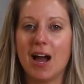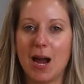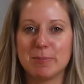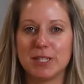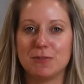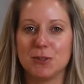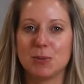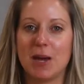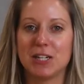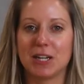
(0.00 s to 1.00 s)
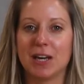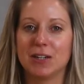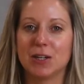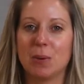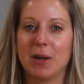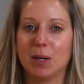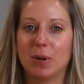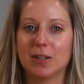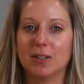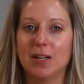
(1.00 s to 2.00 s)
I'm Seafood News Managing Editor Amanda
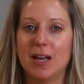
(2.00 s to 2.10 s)
Buckle,